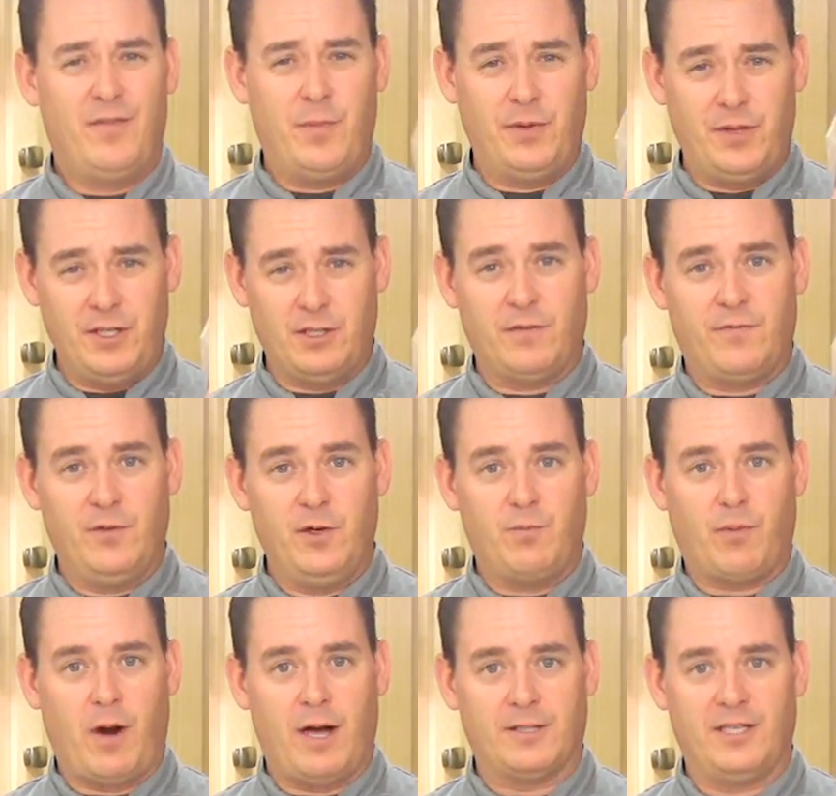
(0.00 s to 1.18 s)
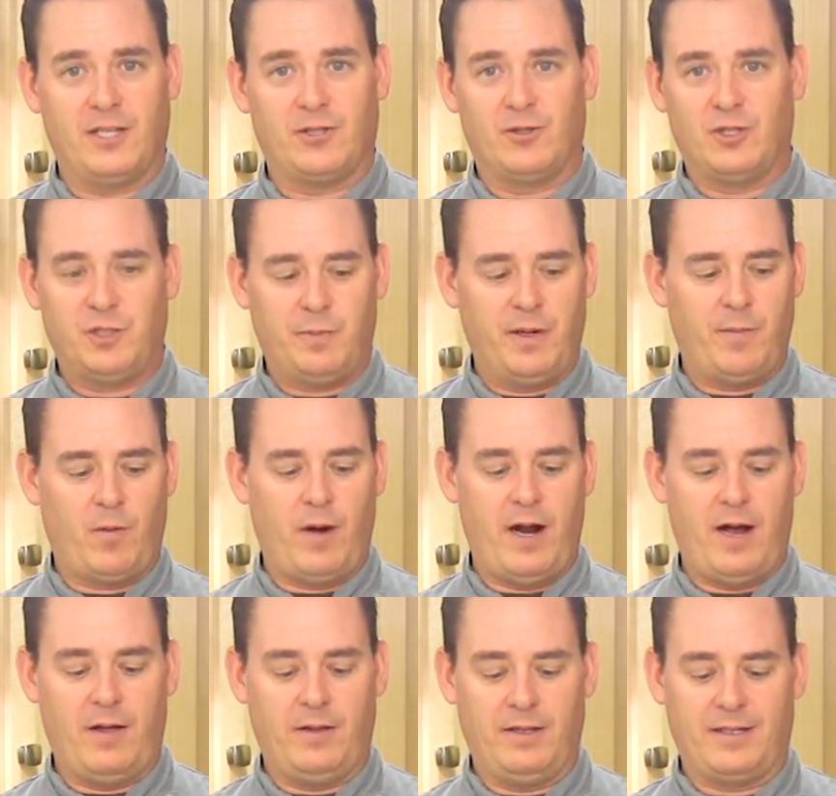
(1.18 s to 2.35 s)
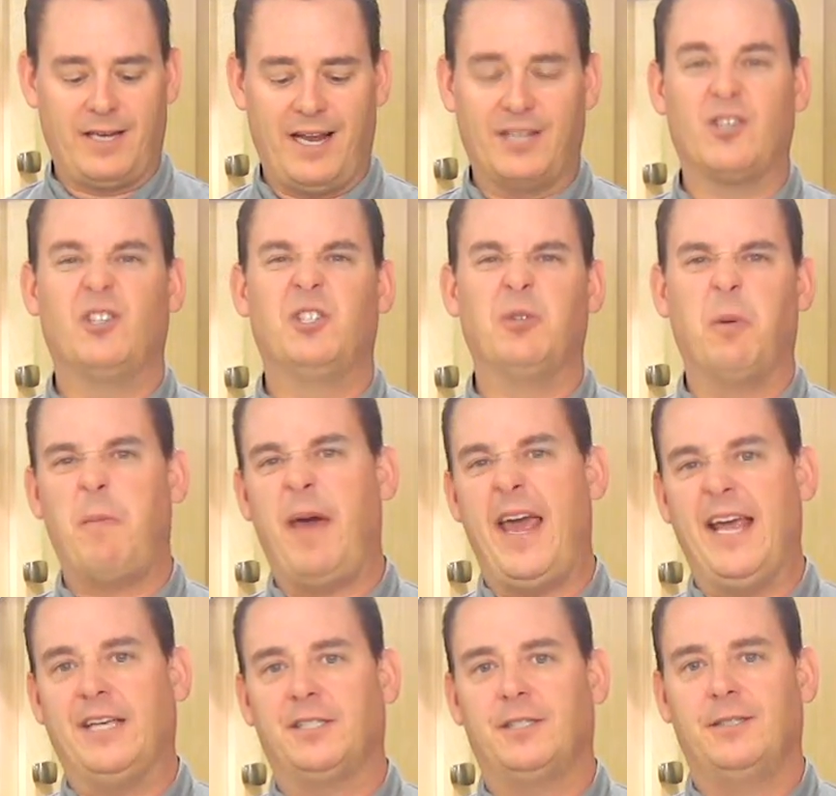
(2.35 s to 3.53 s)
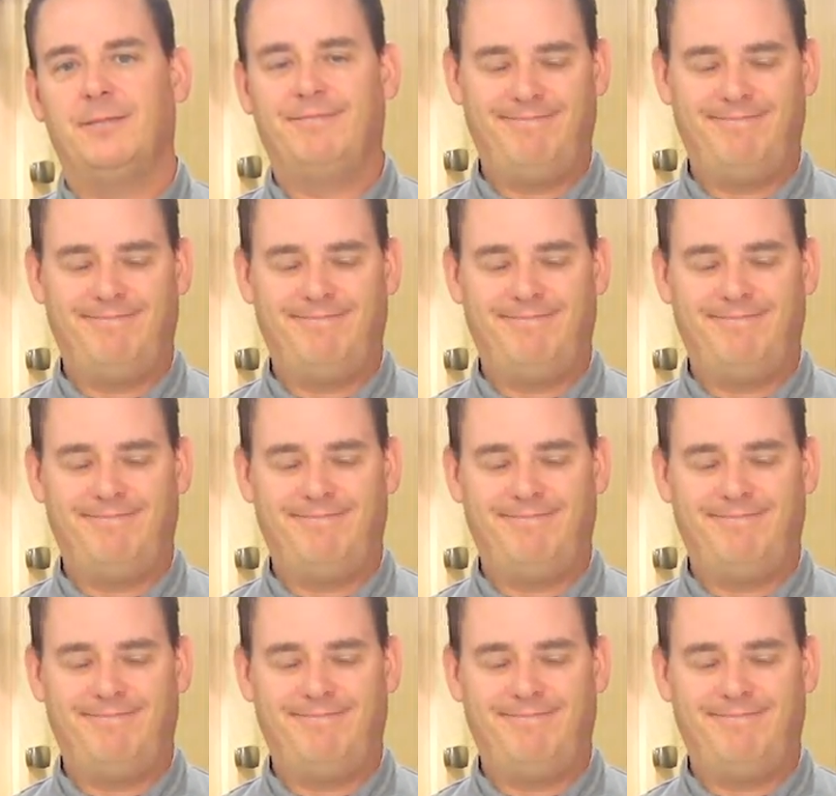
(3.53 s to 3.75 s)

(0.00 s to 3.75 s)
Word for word: Put these in a food processor and spin them around, kind of turns into a paste.